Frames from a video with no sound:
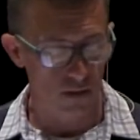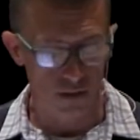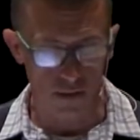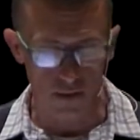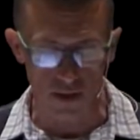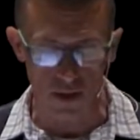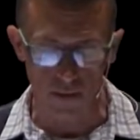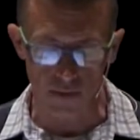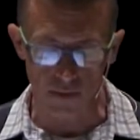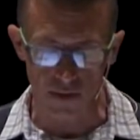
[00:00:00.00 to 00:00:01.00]
in this
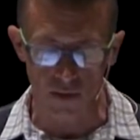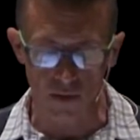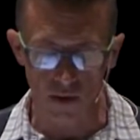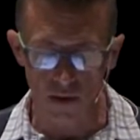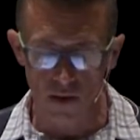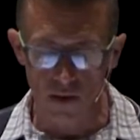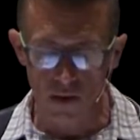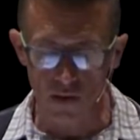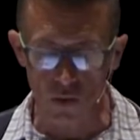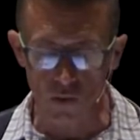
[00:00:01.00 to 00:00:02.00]
chapter. So,
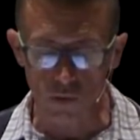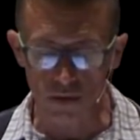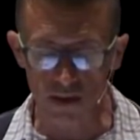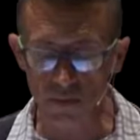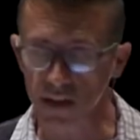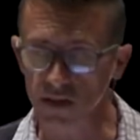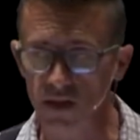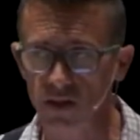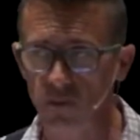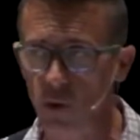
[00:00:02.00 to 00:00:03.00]
so let's make
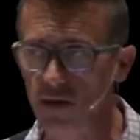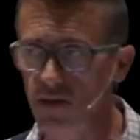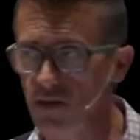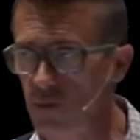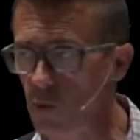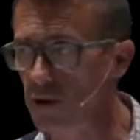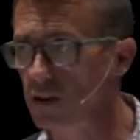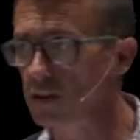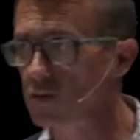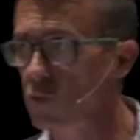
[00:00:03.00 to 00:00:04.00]
six points this morning
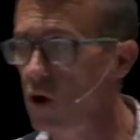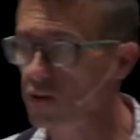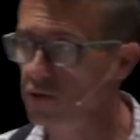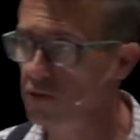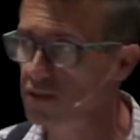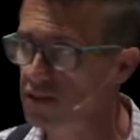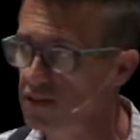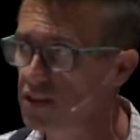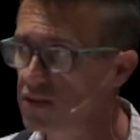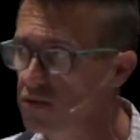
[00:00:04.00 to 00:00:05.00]
and let's walk through this. I
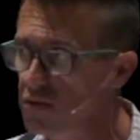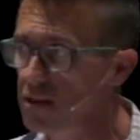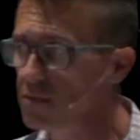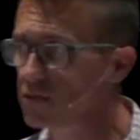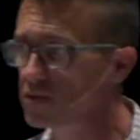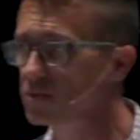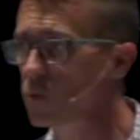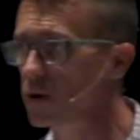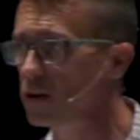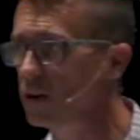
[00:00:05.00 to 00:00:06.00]
think the theme of this
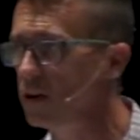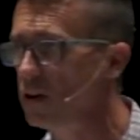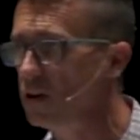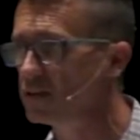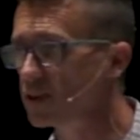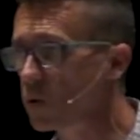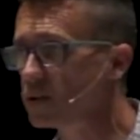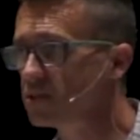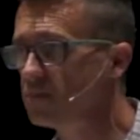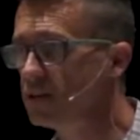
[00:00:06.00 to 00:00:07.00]
morning is
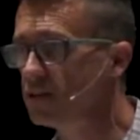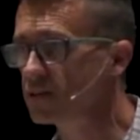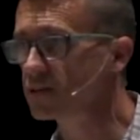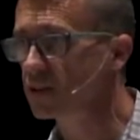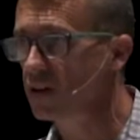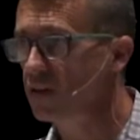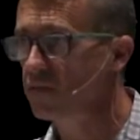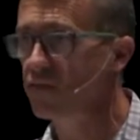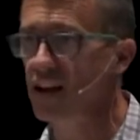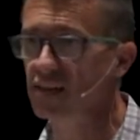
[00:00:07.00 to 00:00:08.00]
going to be this
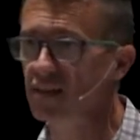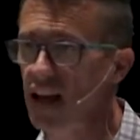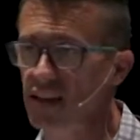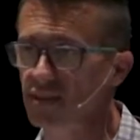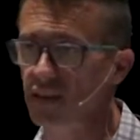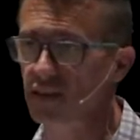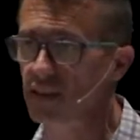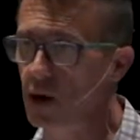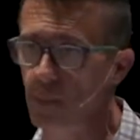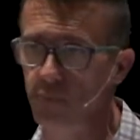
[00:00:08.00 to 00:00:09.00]
fantastically
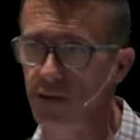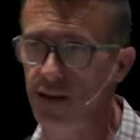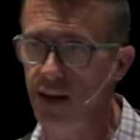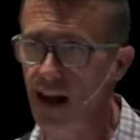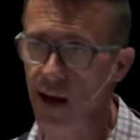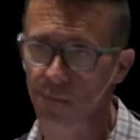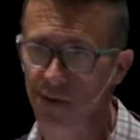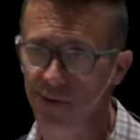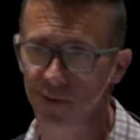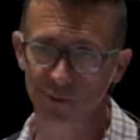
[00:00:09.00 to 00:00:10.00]
upbeat,
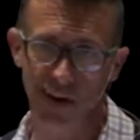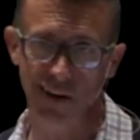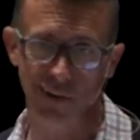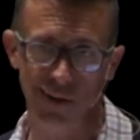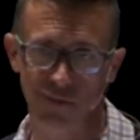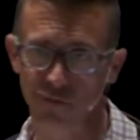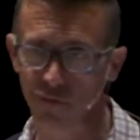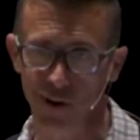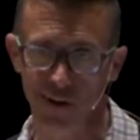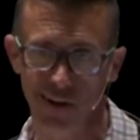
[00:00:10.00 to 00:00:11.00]
happy, smiley,
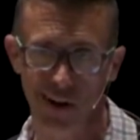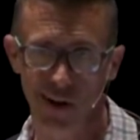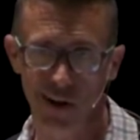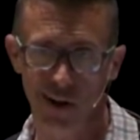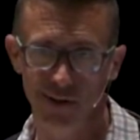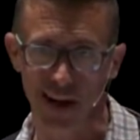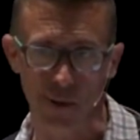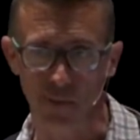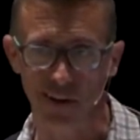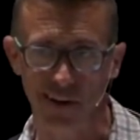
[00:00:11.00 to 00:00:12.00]
fun
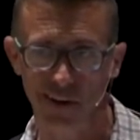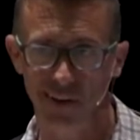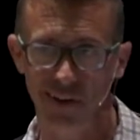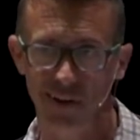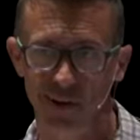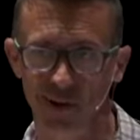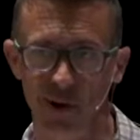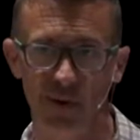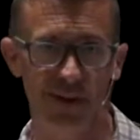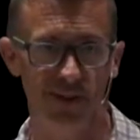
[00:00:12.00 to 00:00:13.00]
topic
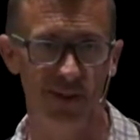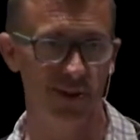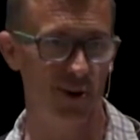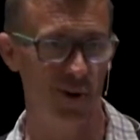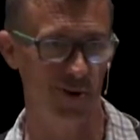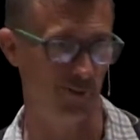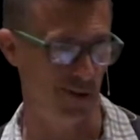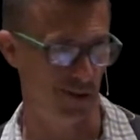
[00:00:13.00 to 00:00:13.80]
known as discouragement.